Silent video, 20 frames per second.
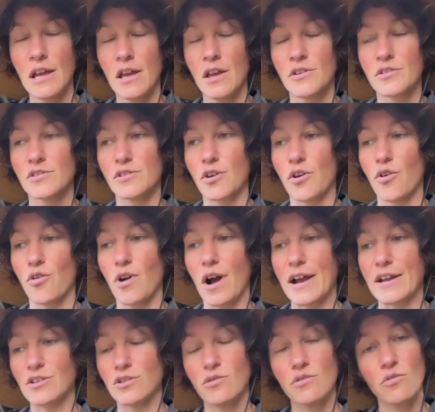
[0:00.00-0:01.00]
So I
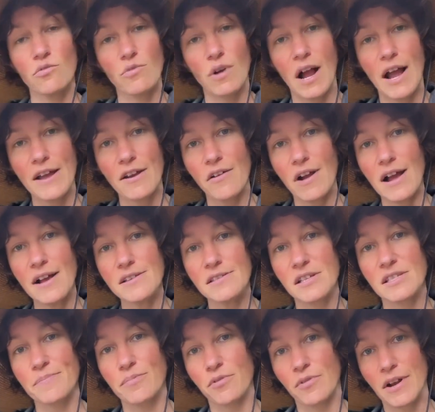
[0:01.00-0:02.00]
do the ryegrass,
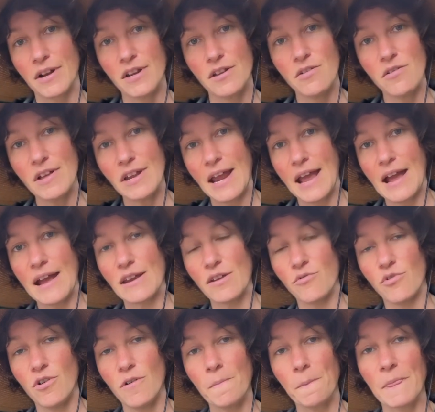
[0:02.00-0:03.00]
that's perennial and
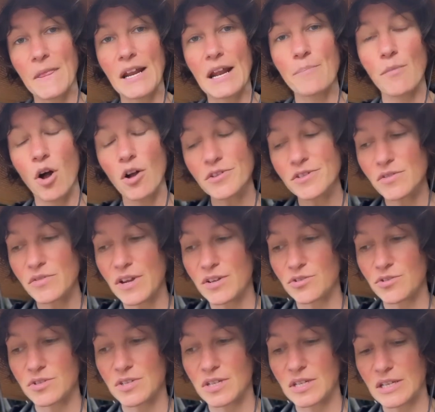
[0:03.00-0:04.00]
annual, and I'm also
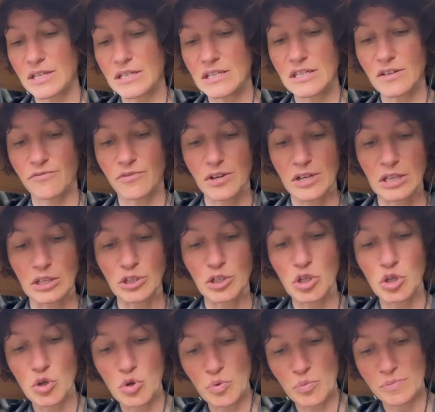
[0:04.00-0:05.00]
interested in different
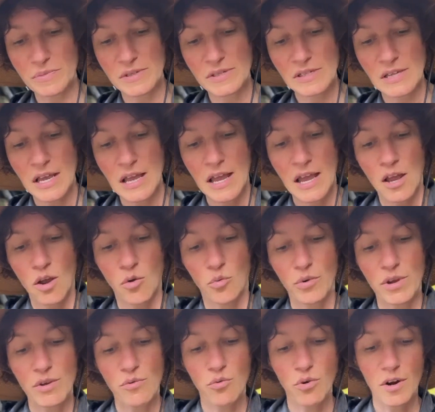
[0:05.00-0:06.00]
legumes.
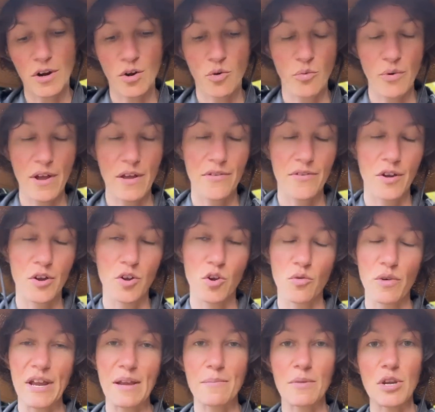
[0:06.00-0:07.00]
We work with a
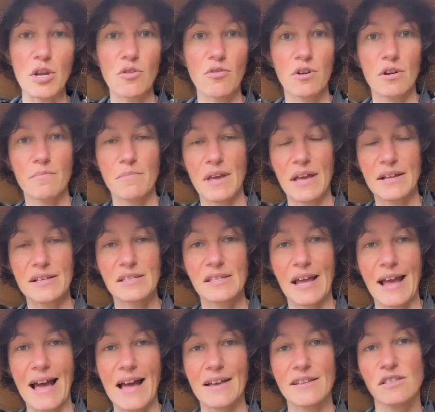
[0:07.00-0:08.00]
green manure mix that
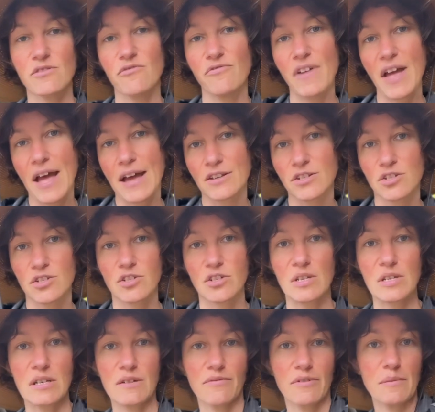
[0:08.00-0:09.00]
has vetch
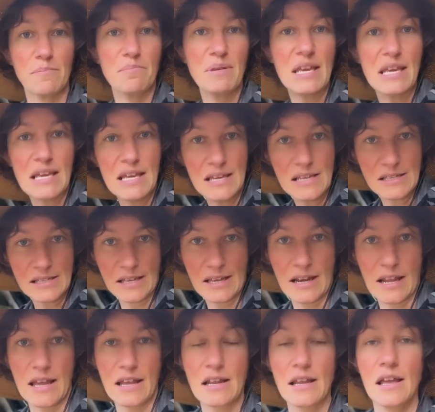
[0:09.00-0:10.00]
and different peas in
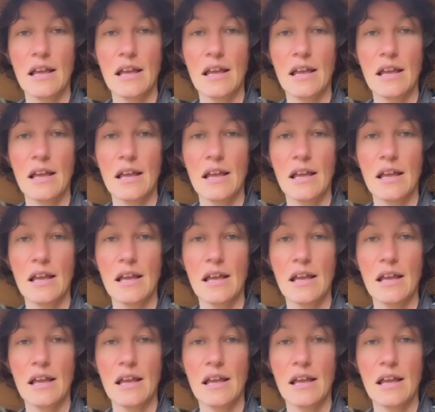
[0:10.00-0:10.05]
it.